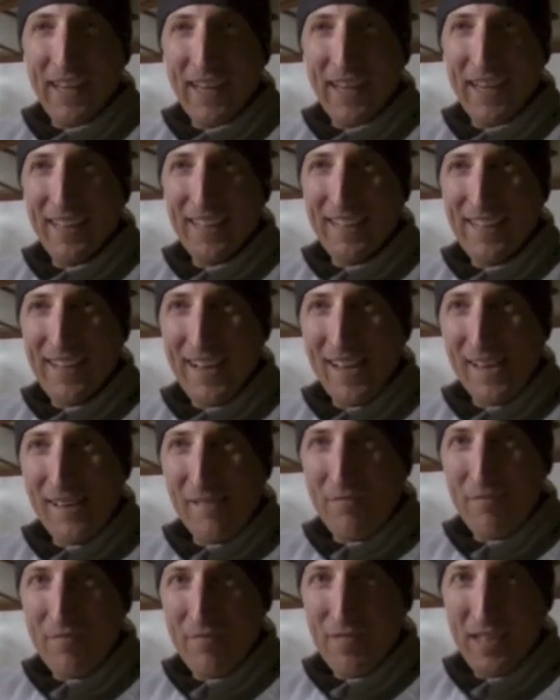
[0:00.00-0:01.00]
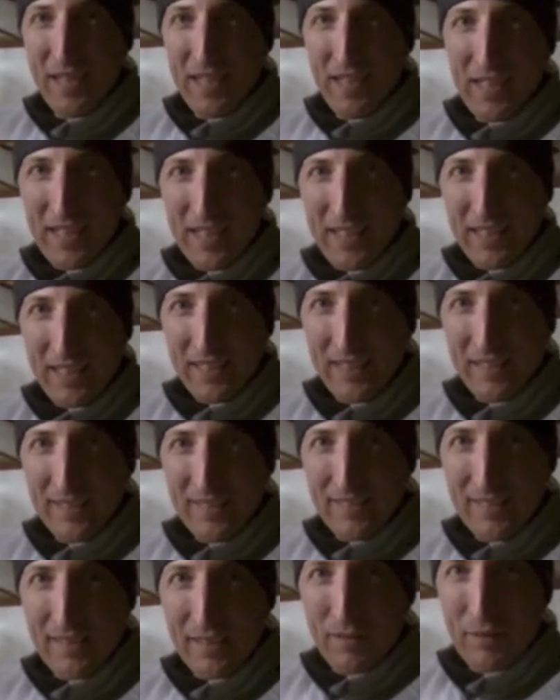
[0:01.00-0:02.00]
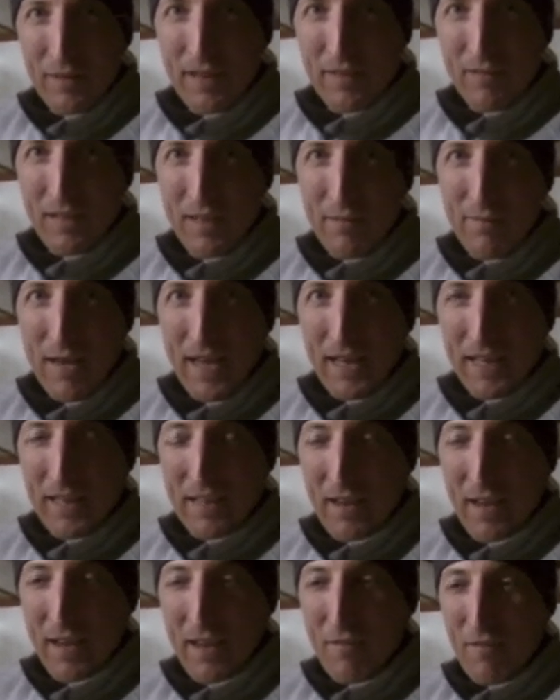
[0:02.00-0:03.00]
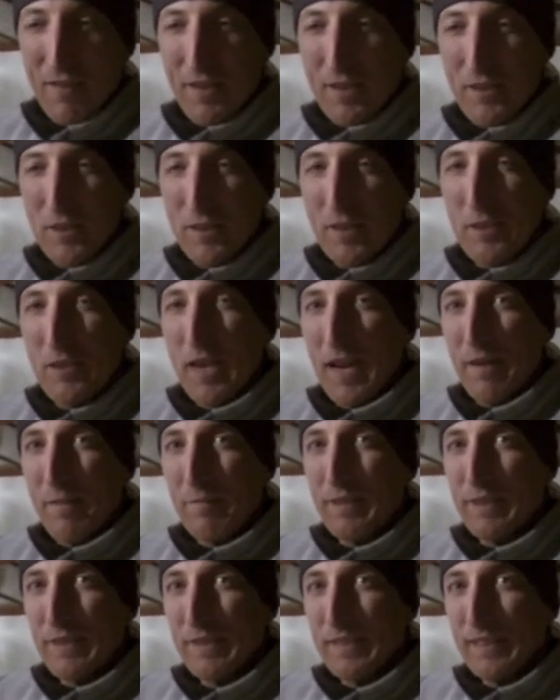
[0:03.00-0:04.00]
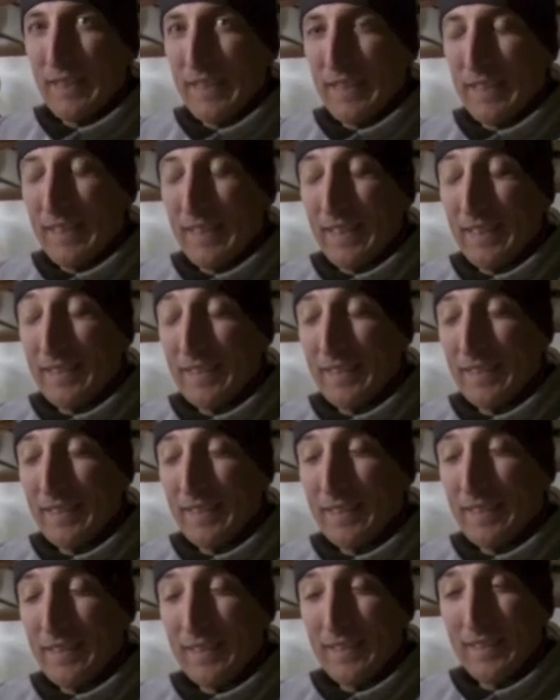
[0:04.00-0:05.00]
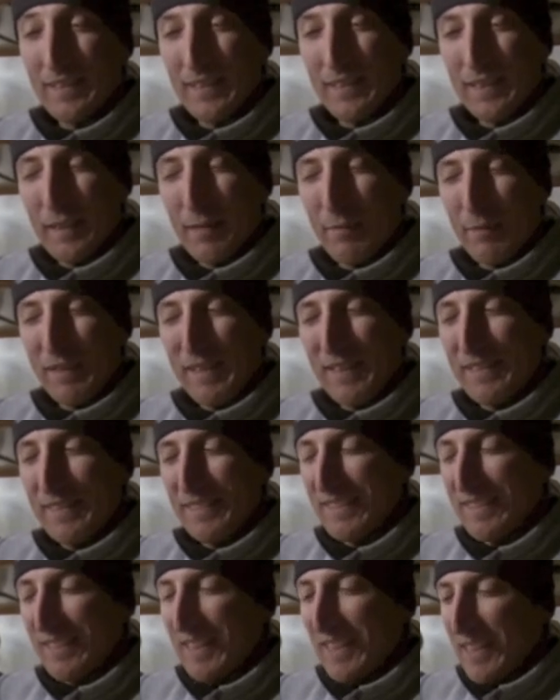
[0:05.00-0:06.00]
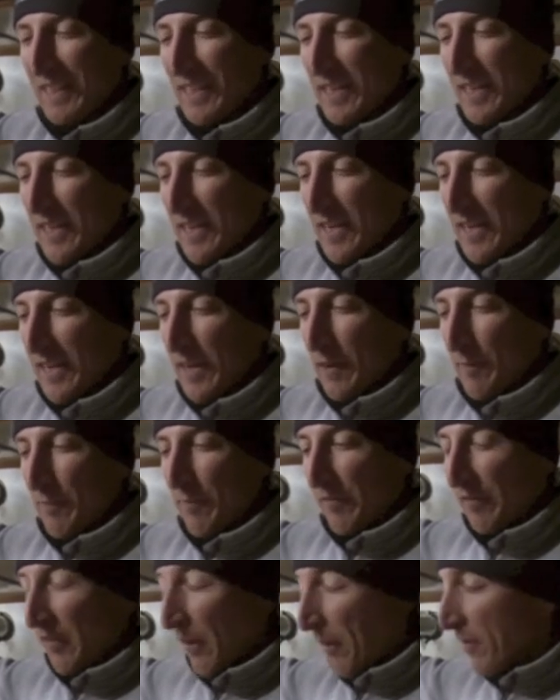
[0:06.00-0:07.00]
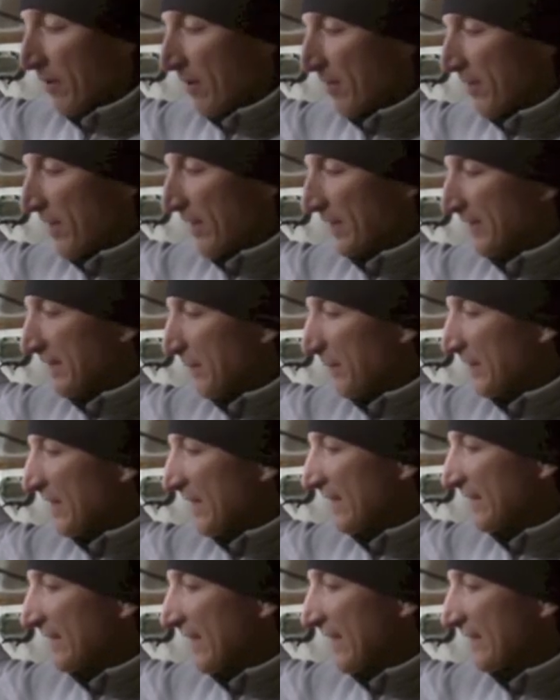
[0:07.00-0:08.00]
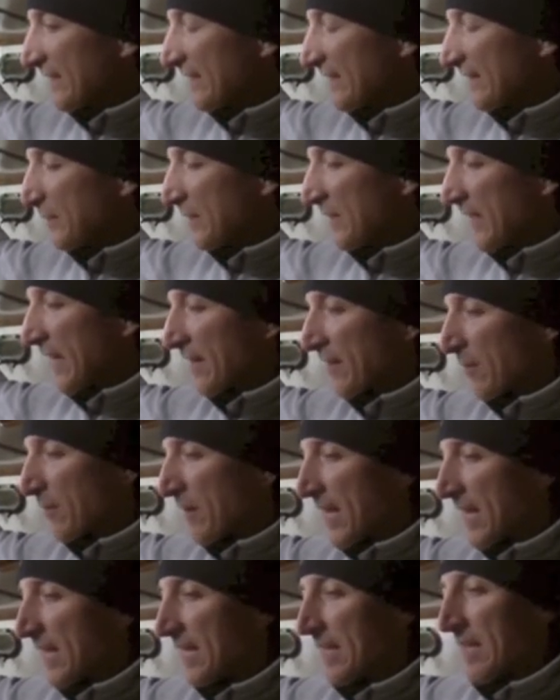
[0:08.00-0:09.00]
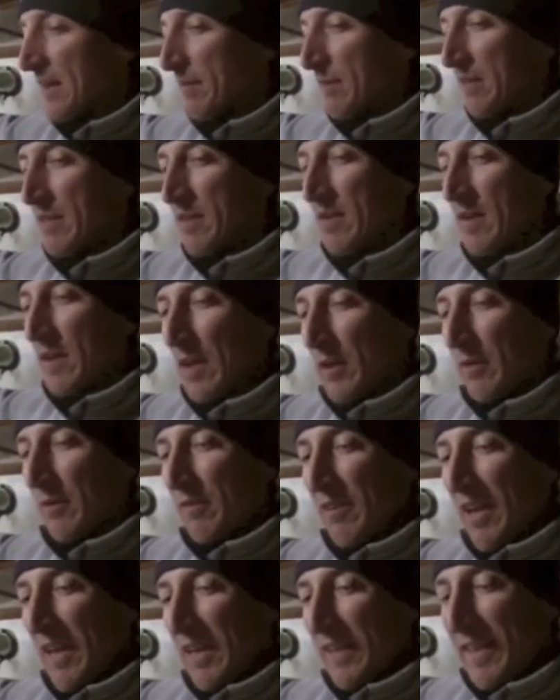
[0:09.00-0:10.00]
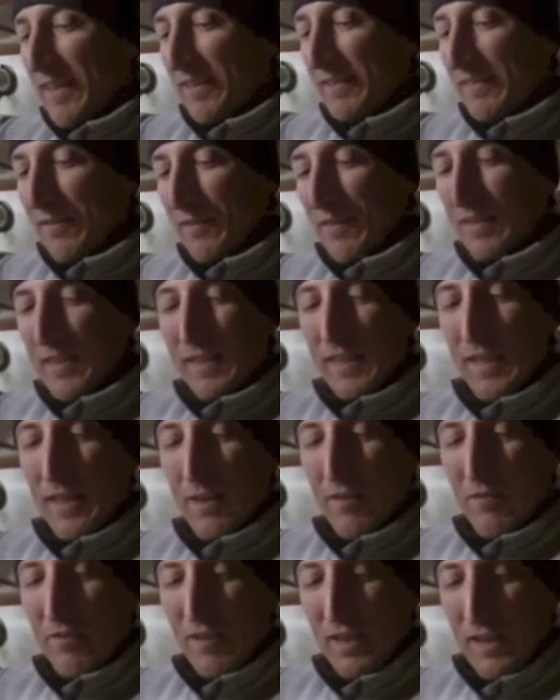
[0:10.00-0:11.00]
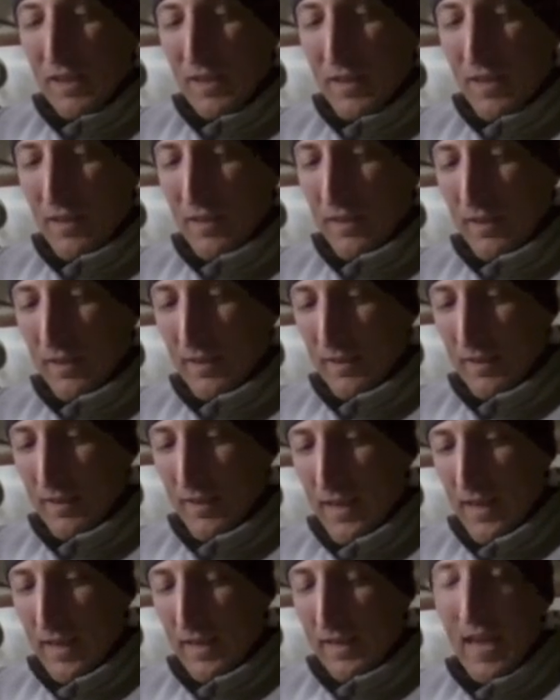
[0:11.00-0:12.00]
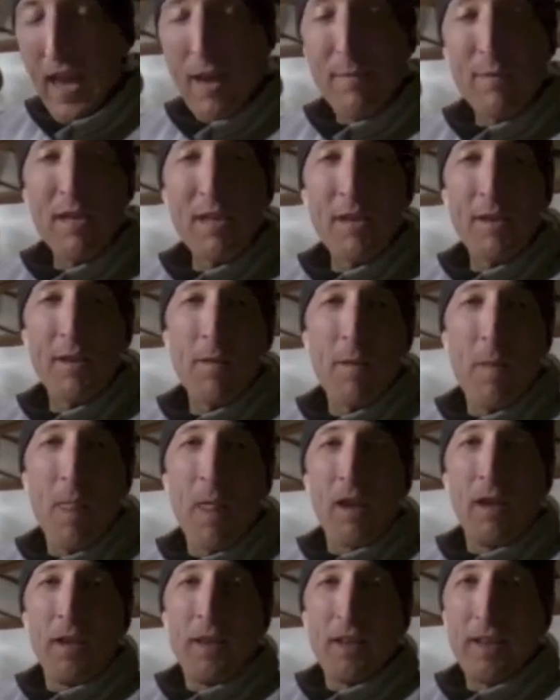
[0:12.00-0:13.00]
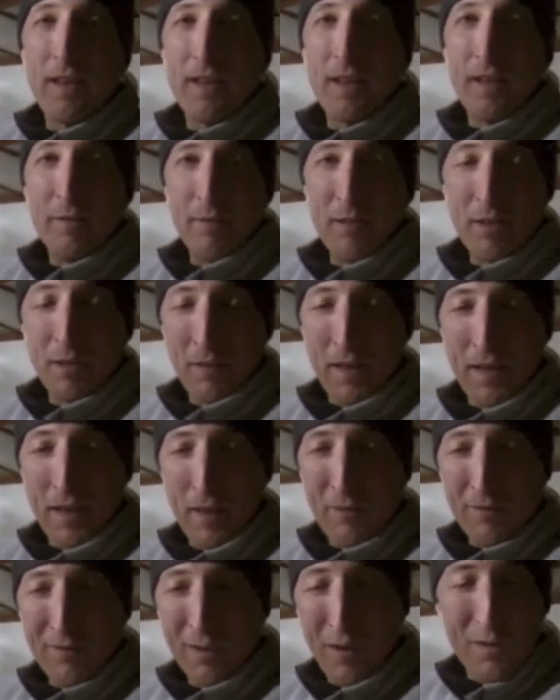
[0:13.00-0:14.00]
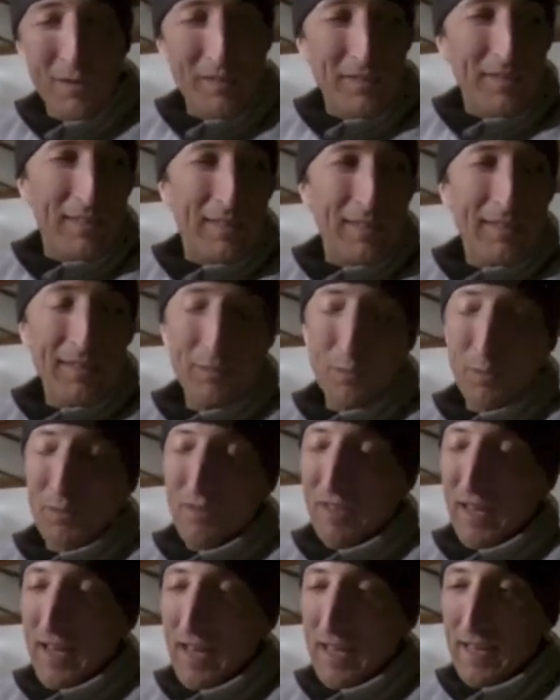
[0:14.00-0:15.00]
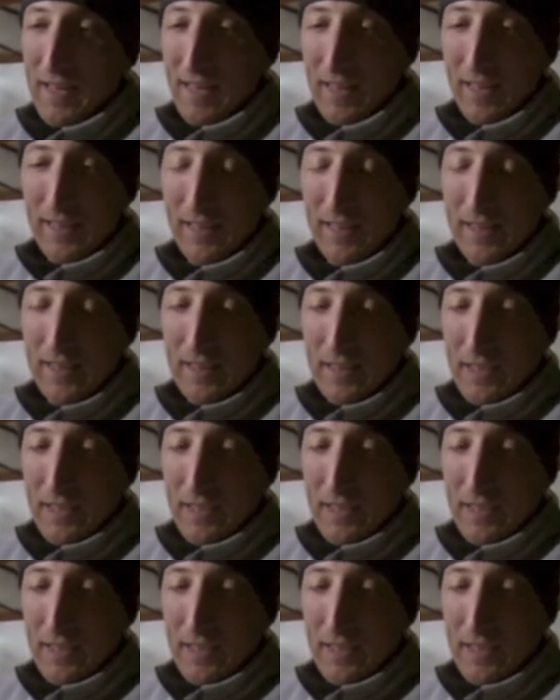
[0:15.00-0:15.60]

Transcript: and um, and so we'll have to come back and, and finish the job uh, in a couple days. Um, so over the next couple days, as we got the rain coming, we've got a lot of stuff to take care of in the uh, cabin here um, you know, a lot of those hoses. We've got uh,